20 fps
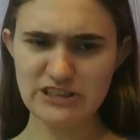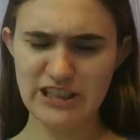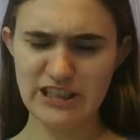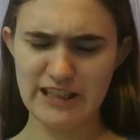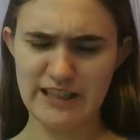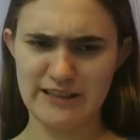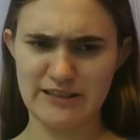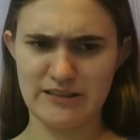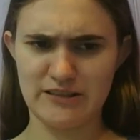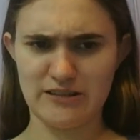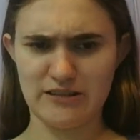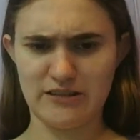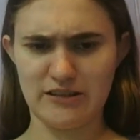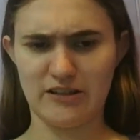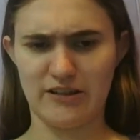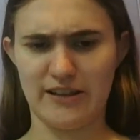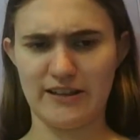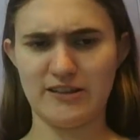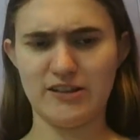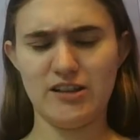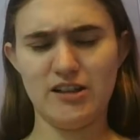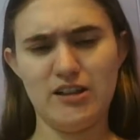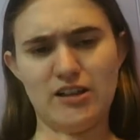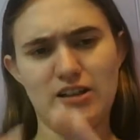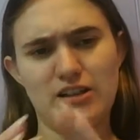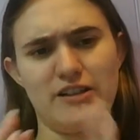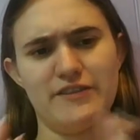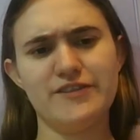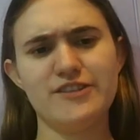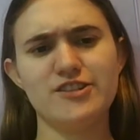And, okay,
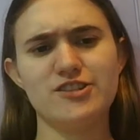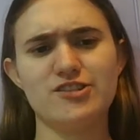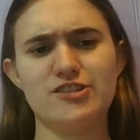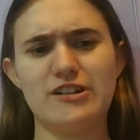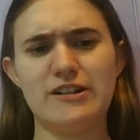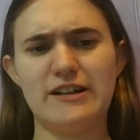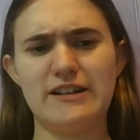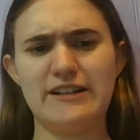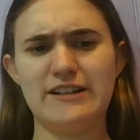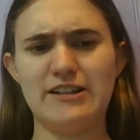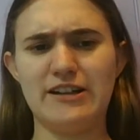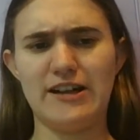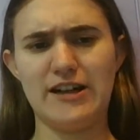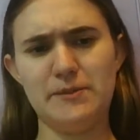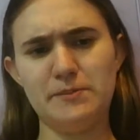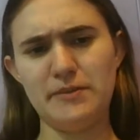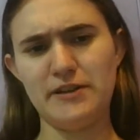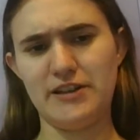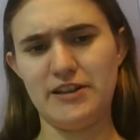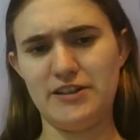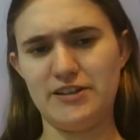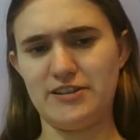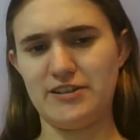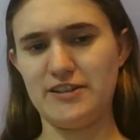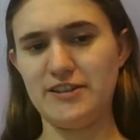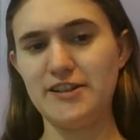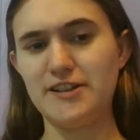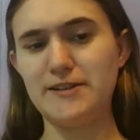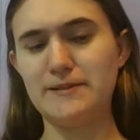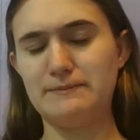the first body type is
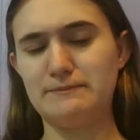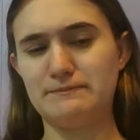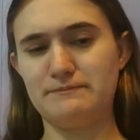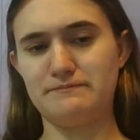the